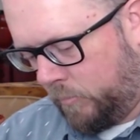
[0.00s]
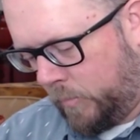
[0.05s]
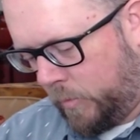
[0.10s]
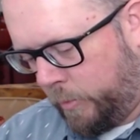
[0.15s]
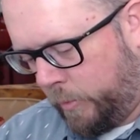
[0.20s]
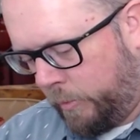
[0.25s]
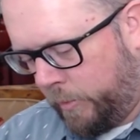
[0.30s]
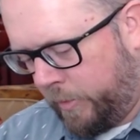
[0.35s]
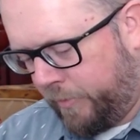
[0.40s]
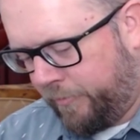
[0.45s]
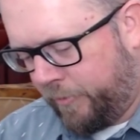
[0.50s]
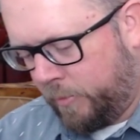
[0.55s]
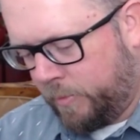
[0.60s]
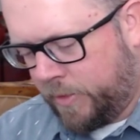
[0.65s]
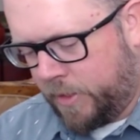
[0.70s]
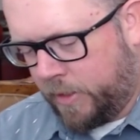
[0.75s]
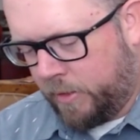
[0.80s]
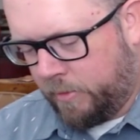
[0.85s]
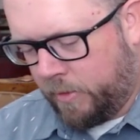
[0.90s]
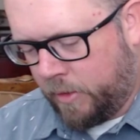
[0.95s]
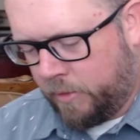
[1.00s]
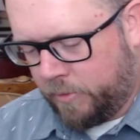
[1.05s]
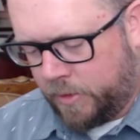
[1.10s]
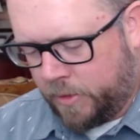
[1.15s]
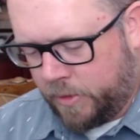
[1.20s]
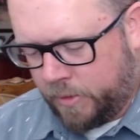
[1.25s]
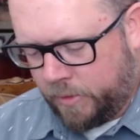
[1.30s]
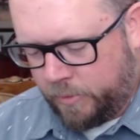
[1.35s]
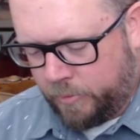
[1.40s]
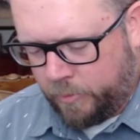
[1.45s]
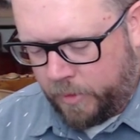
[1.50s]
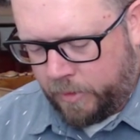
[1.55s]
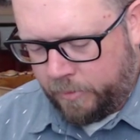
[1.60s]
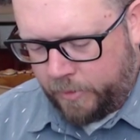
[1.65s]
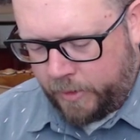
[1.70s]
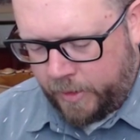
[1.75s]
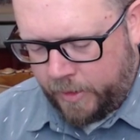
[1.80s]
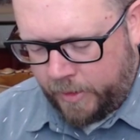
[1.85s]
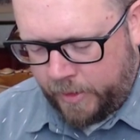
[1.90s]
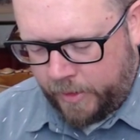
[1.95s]
We went from zero to where
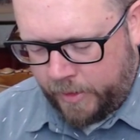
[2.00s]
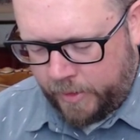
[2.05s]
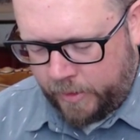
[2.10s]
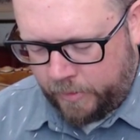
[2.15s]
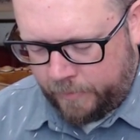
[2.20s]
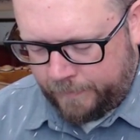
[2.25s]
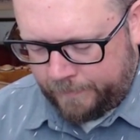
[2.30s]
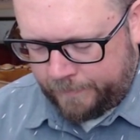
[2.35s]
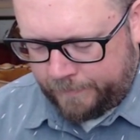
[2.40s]
we're at now.